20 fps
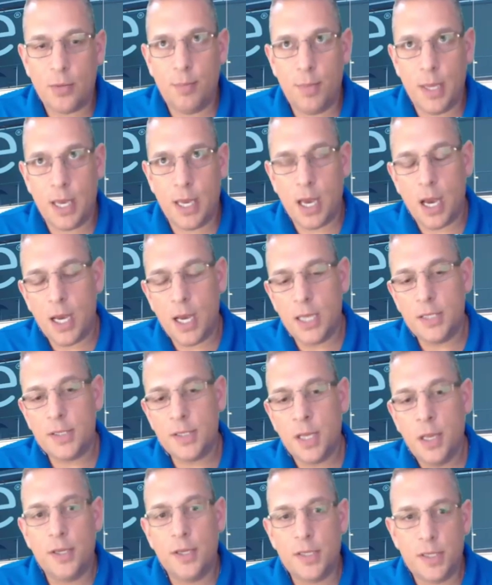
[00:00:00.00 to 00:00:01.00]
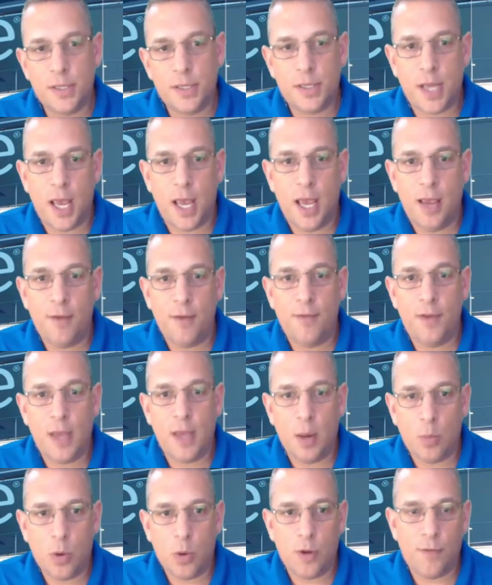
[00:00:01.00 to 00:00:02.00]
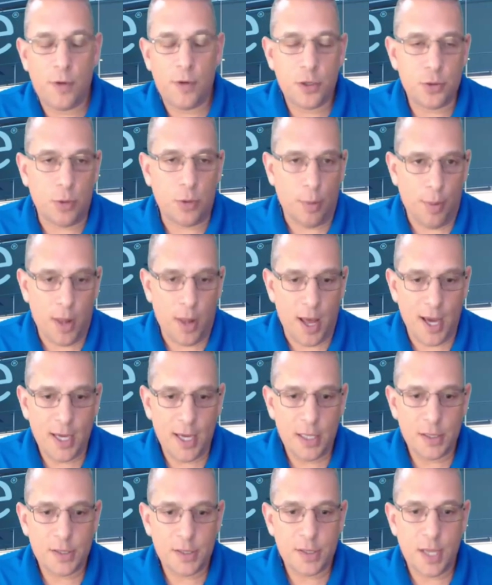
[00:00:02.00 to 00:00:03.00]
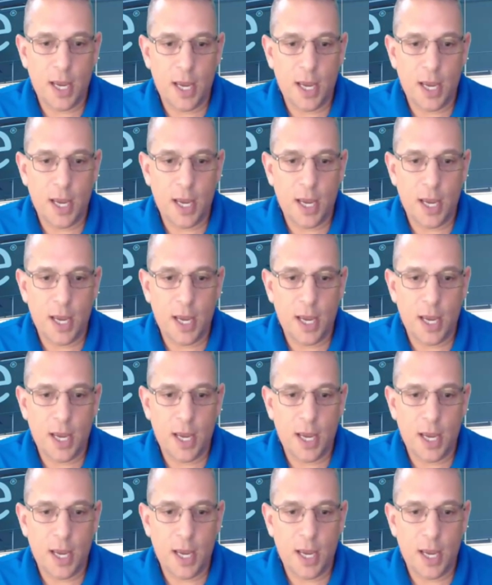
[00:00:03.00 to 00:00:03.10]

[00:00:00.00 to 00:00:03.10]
because this is a VMware virtual appliance